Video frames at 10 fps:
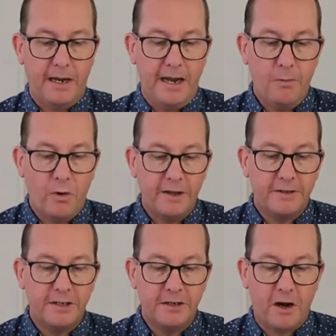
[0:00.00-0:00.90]
He wanted
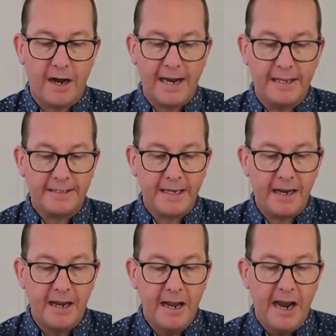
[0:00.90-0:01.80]
to die and
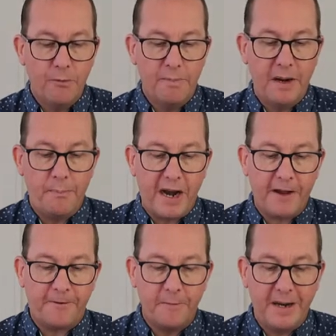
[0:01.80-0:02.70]
said, It would be
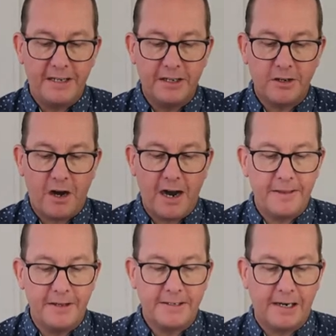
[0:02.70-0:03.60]
better for me to die
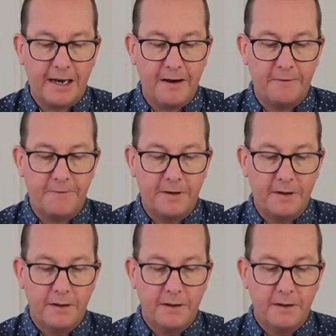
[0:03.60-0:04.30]
than to live.